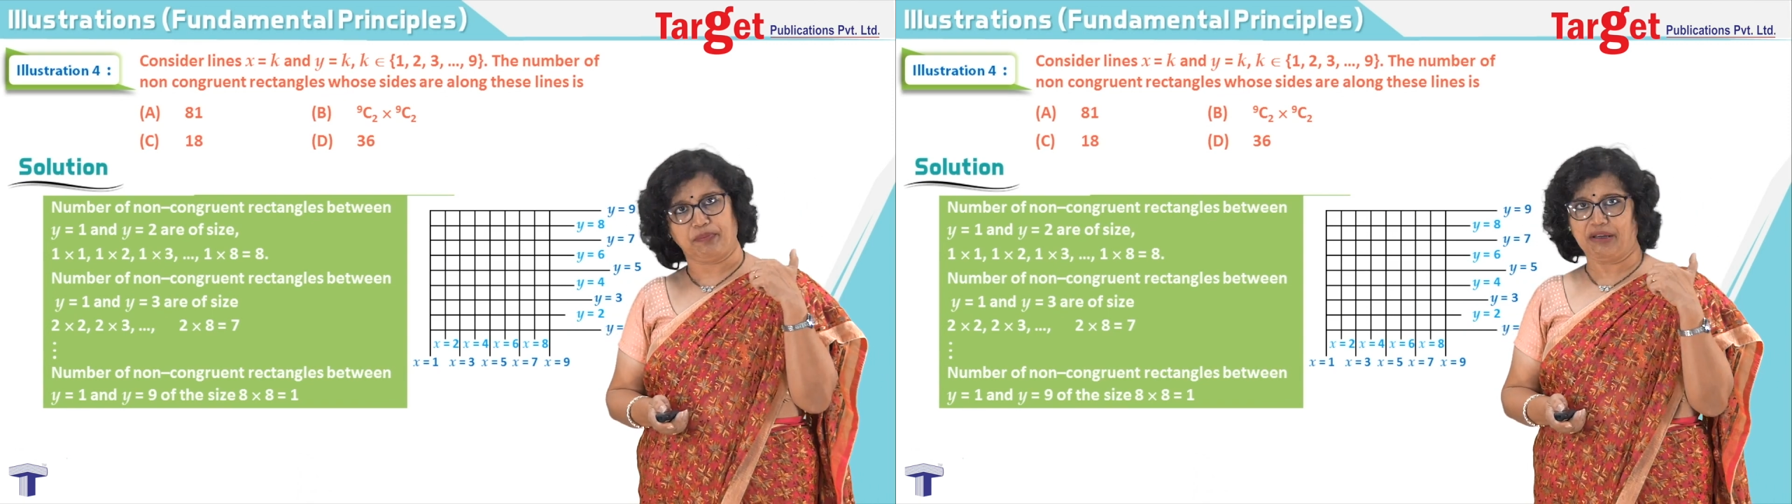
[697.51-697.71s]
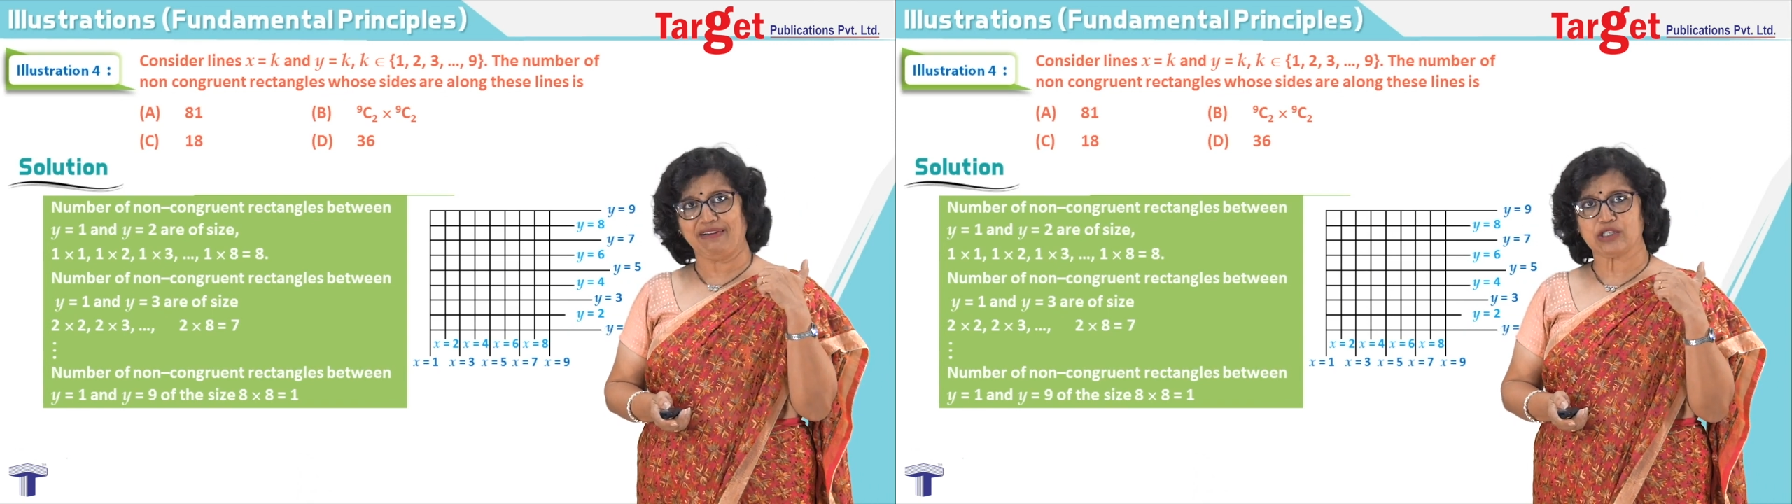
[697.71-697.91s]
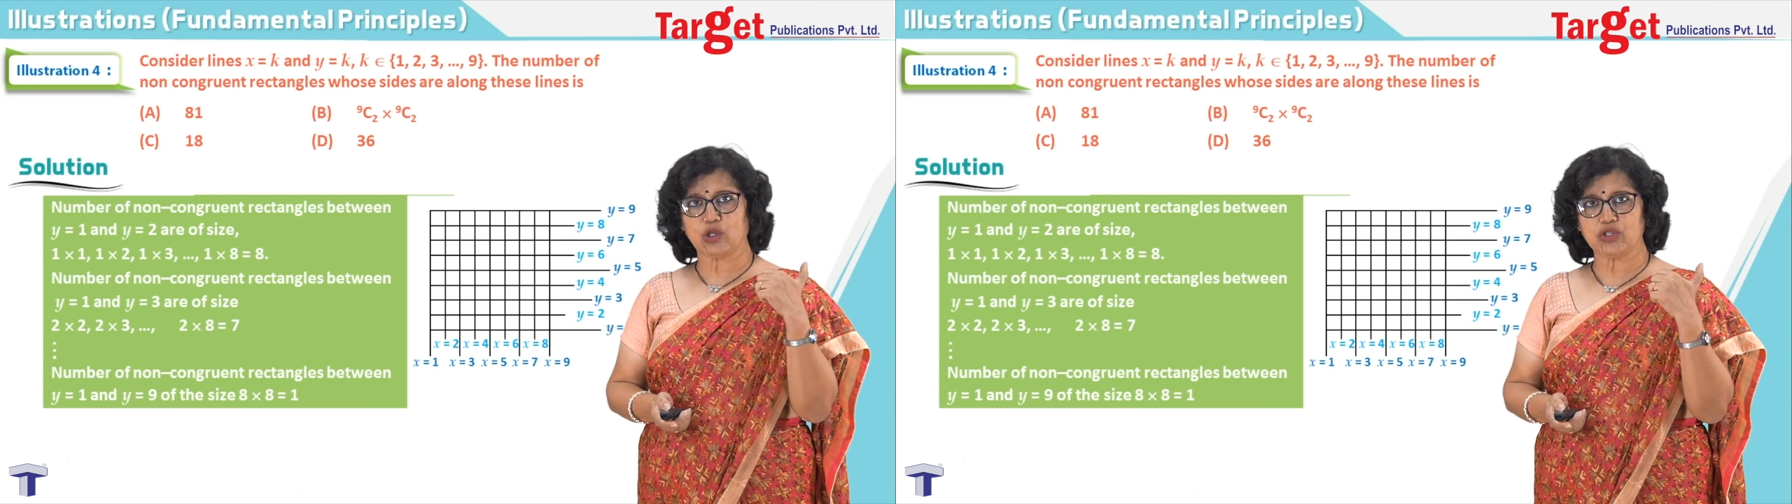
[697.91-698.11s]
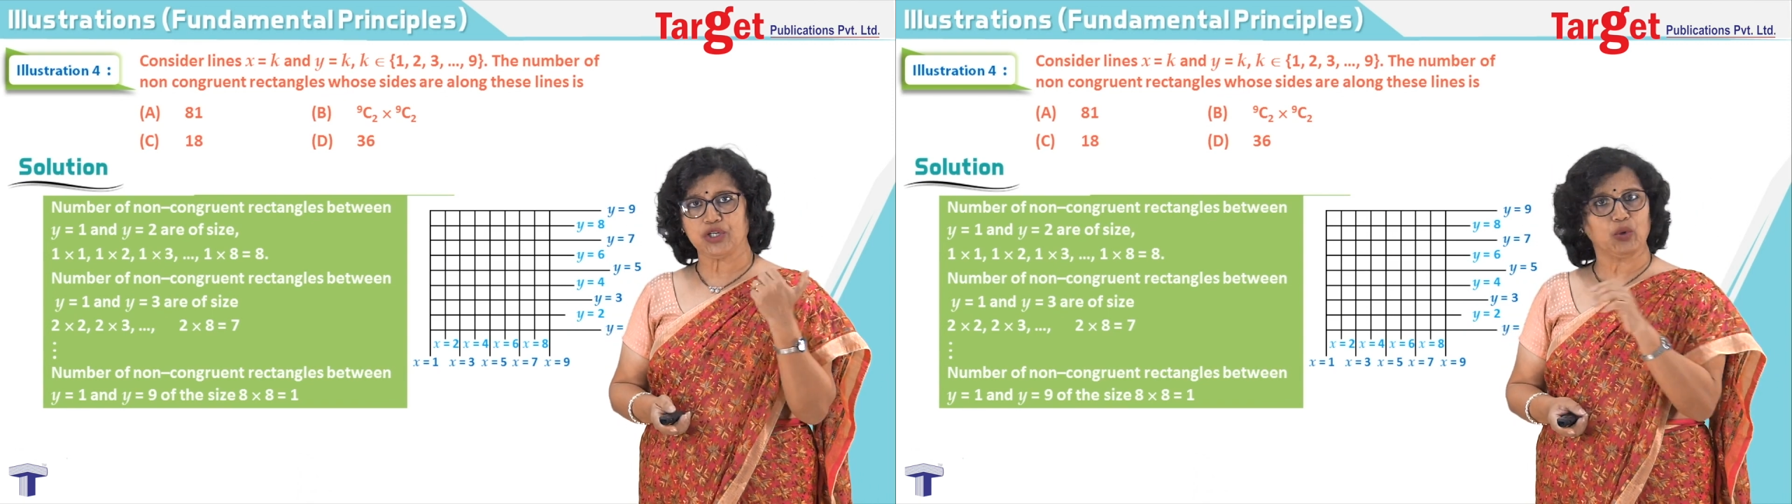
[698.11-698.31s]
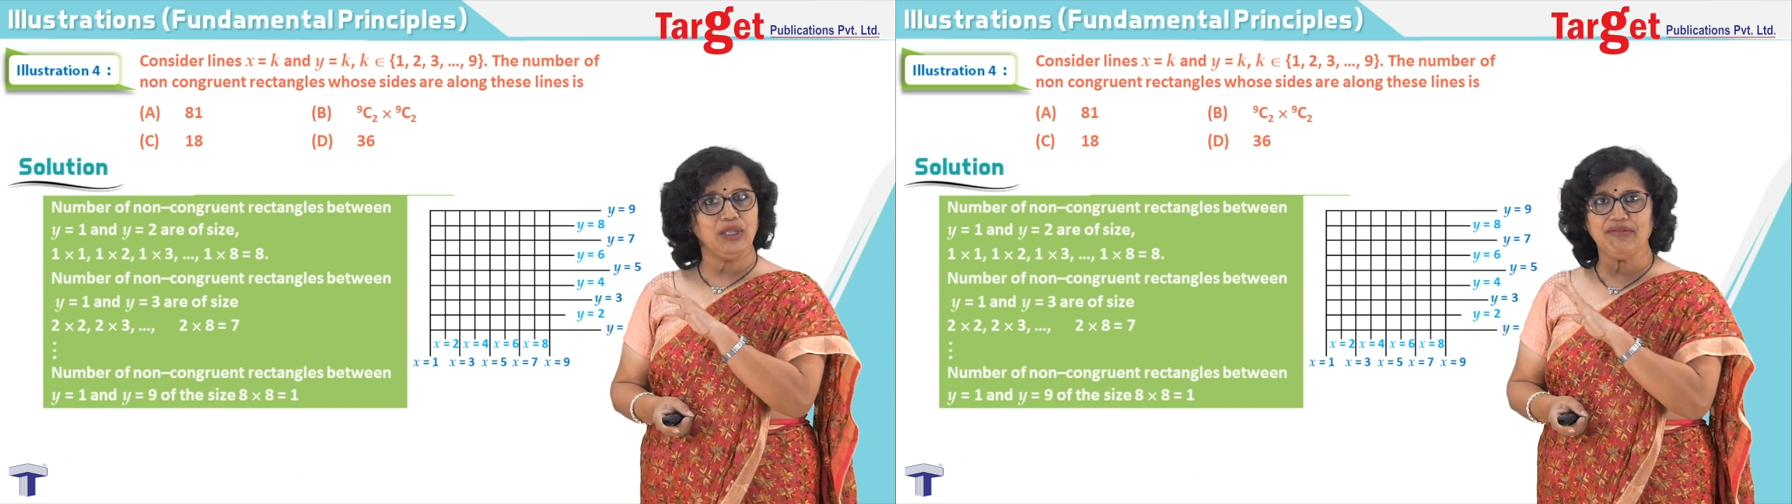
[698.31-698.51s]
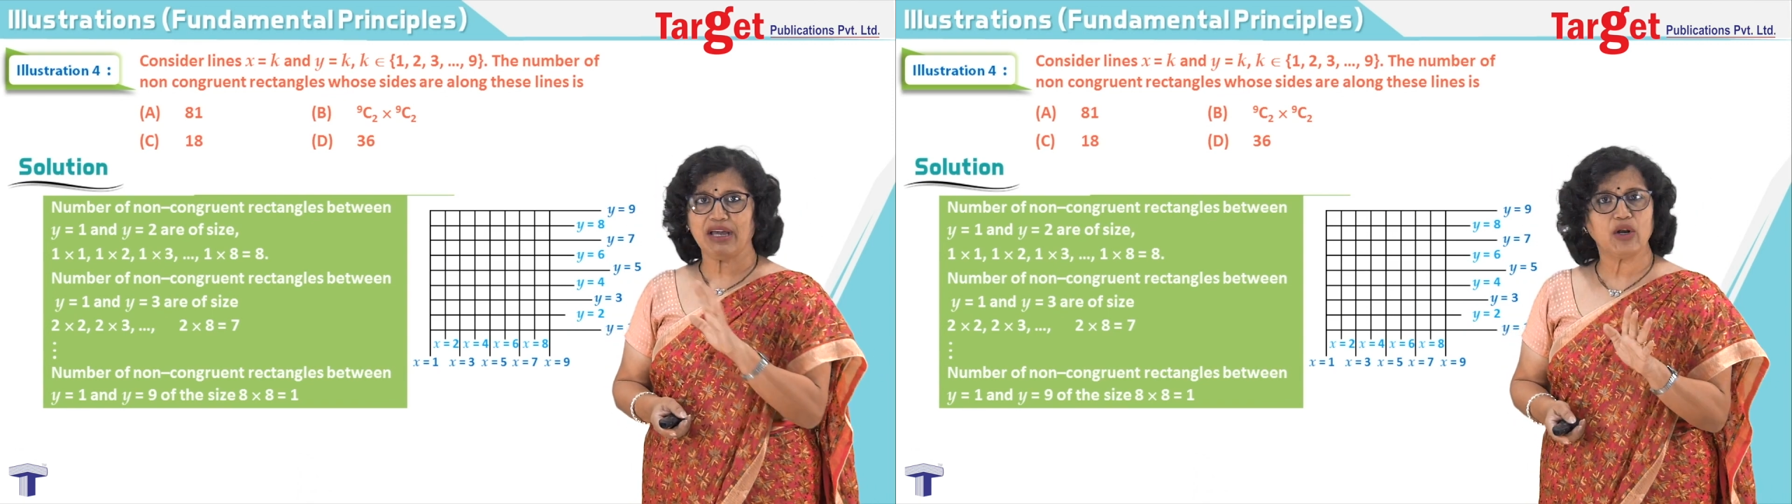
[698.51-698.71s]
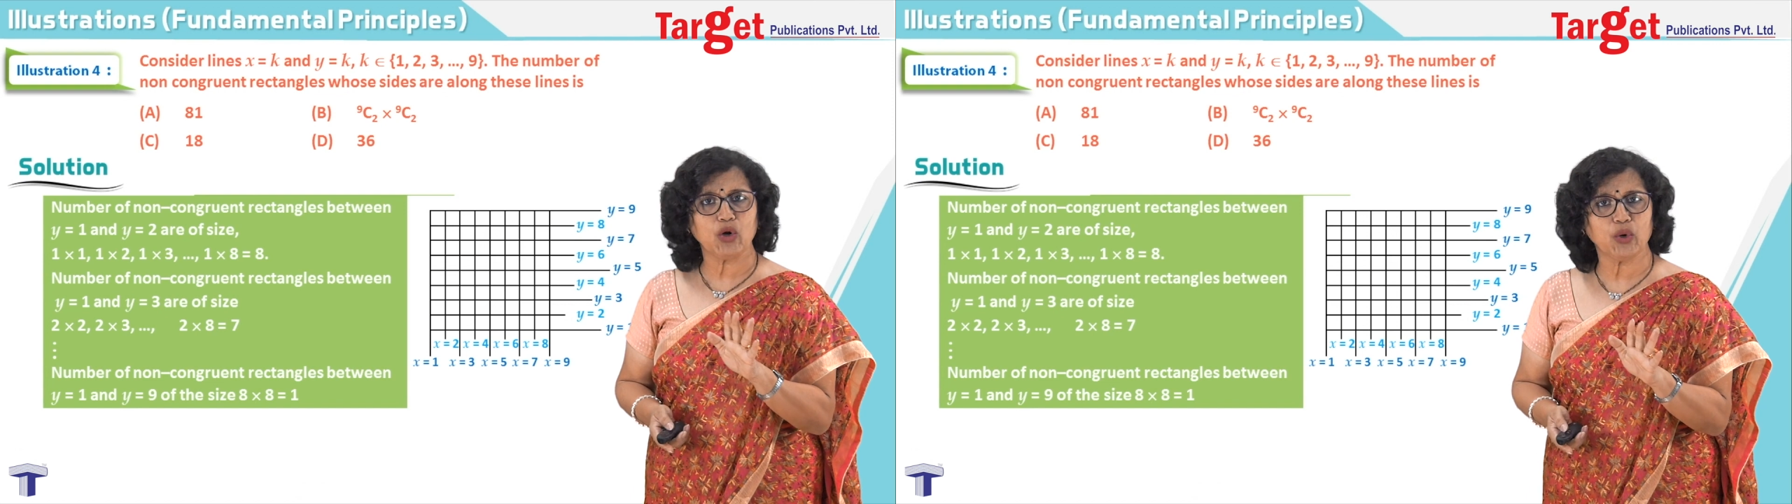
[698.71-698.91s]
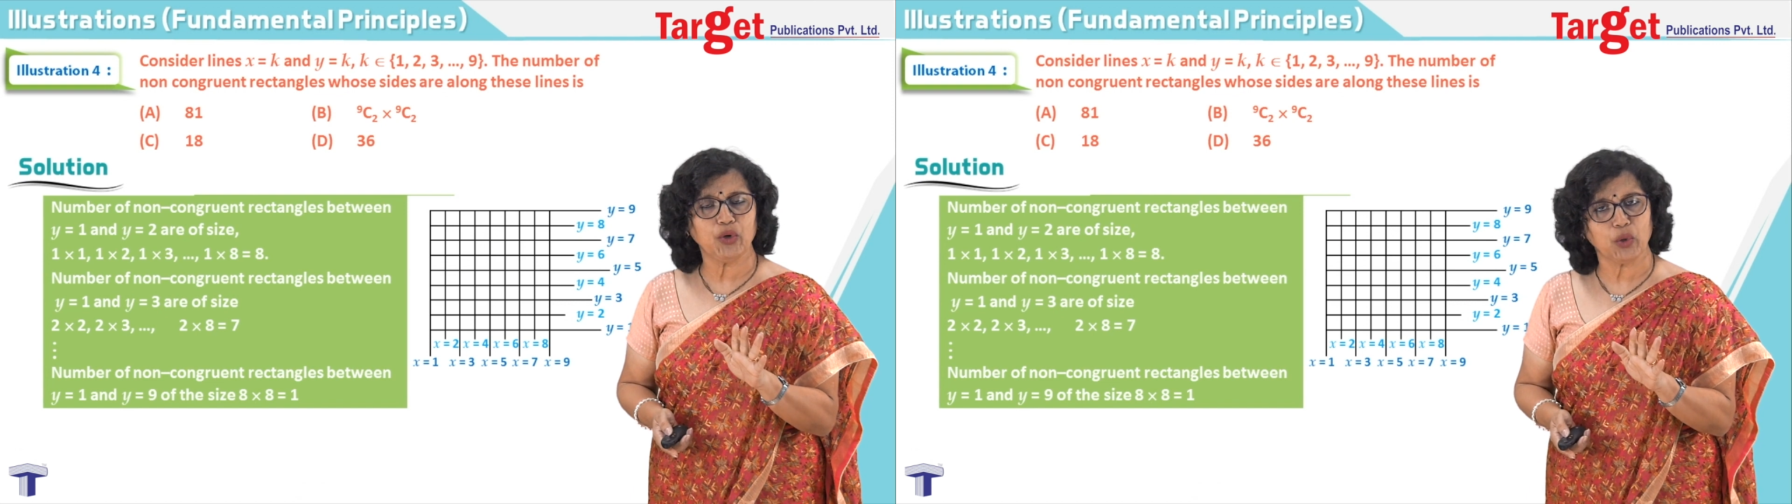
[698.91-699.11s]
previous logic only, we are
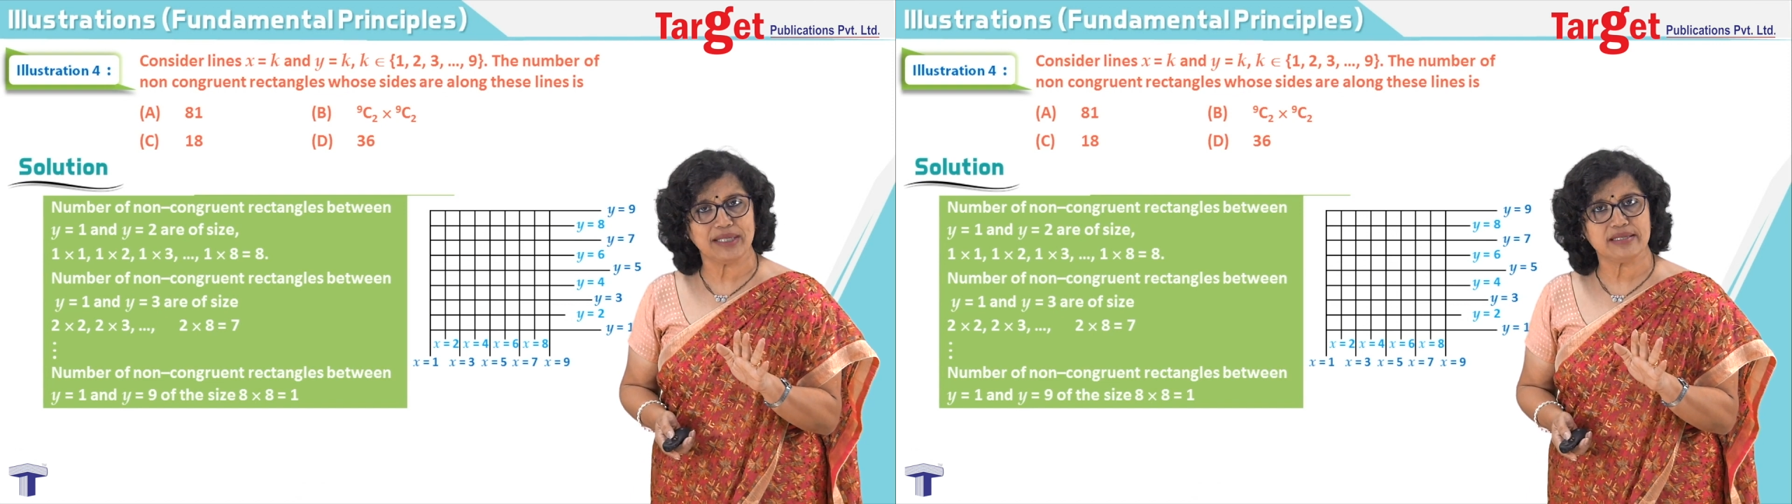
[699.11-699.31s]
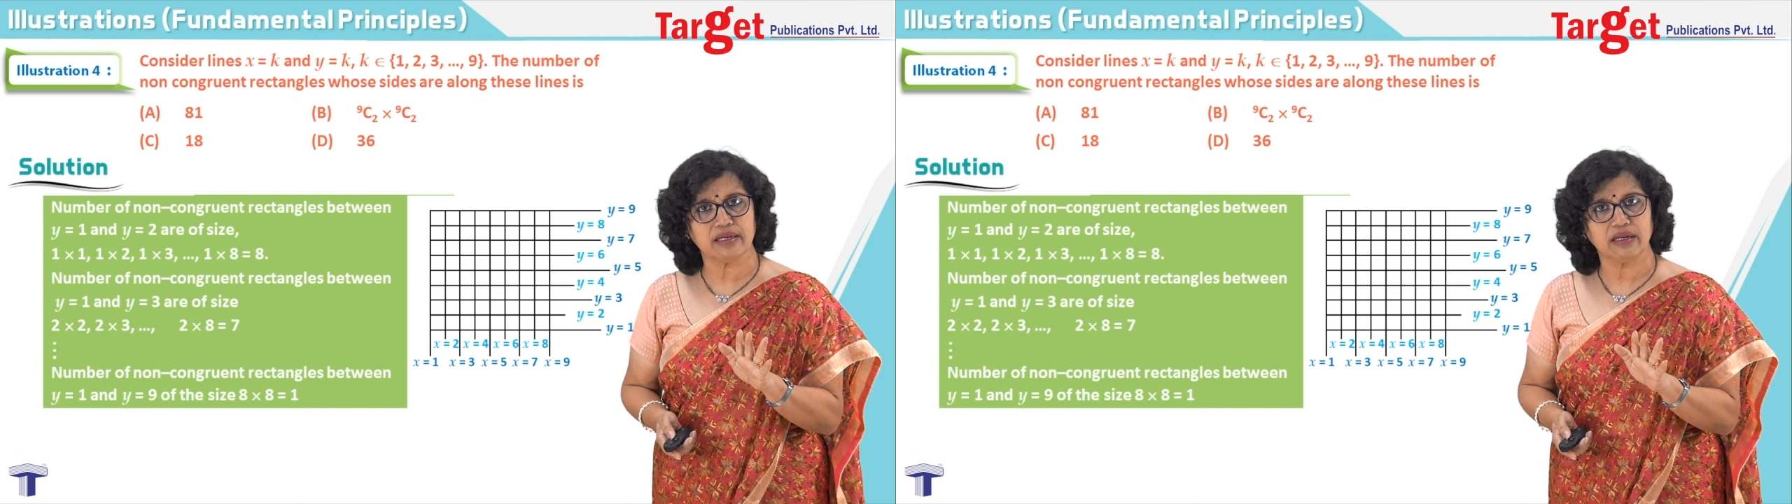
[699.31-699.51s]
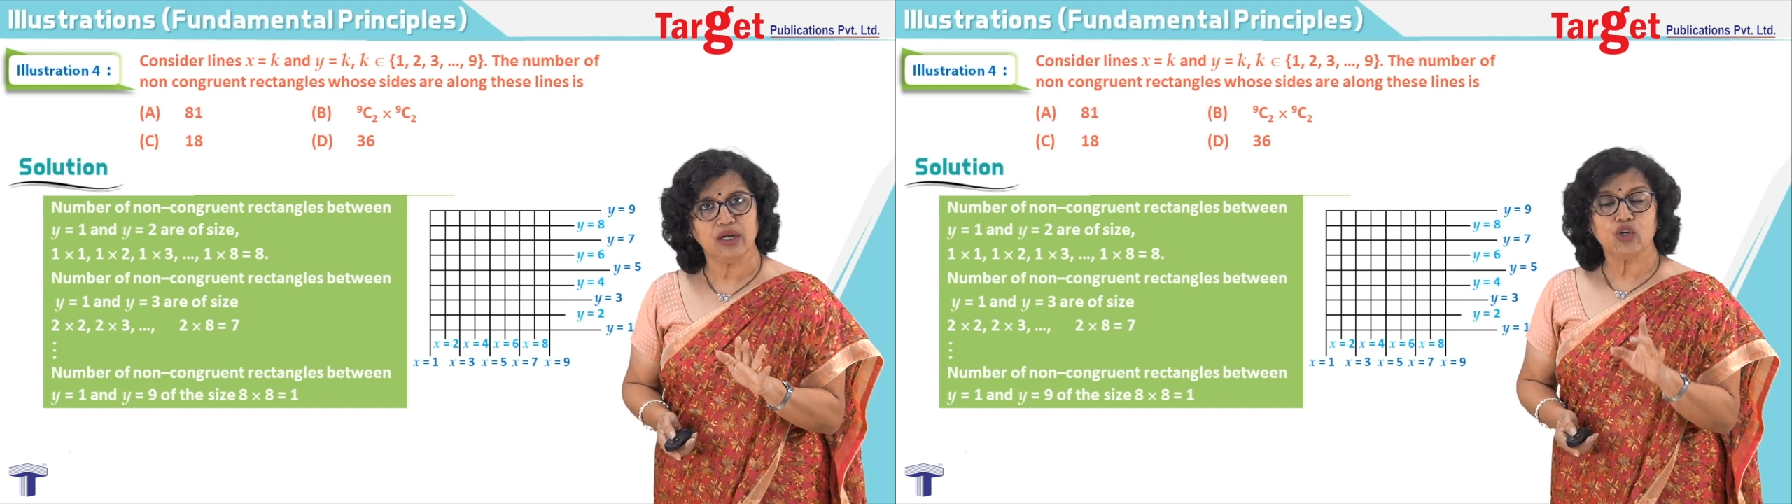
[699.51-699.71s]
not going to consider.